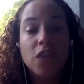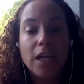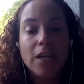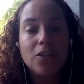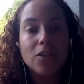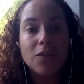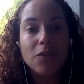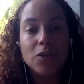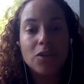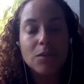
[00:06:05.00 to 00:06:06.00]
change if
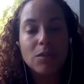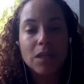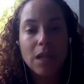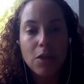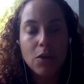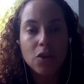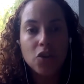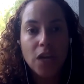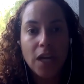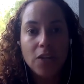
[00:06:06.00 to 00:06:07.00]
there's something that you can
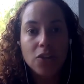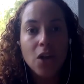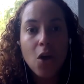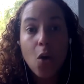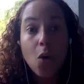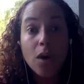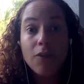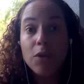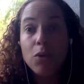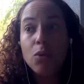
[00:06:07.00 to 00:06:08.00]
change, or if
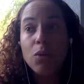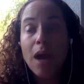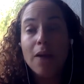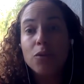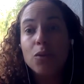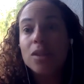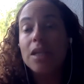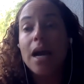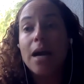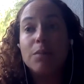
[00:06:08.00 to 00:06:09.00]
you have to
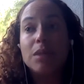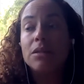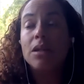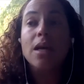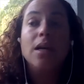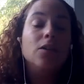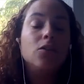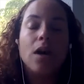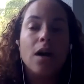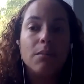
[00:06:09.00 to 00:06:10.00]
adapt and
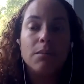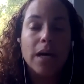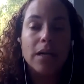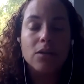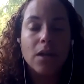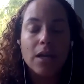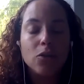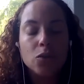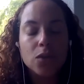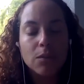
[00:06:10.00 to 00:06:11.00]

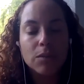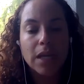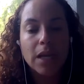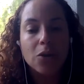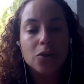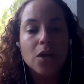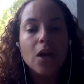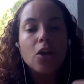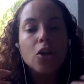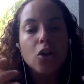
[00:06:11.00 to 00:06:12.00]
do something else.
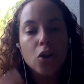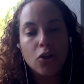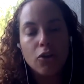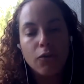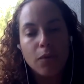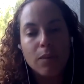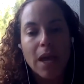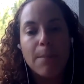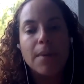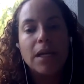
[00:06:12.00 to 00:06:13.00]
Learn from
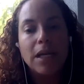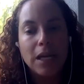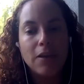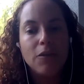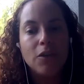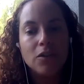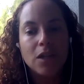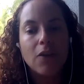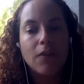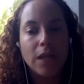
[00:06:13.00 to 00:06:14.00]
that, but give
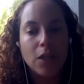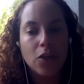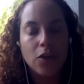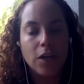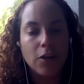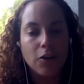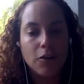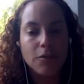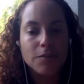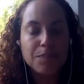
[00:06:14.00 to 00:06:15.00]
yourself a learning
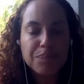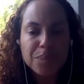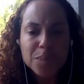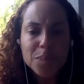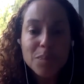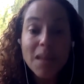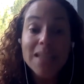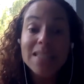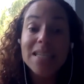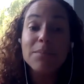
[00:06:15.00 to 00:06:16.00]
curve.
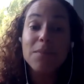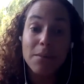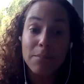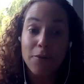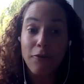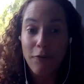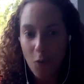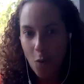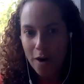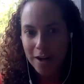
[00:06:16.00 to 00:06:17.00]
Tip number
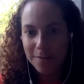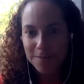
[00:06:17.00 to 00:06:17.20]
4,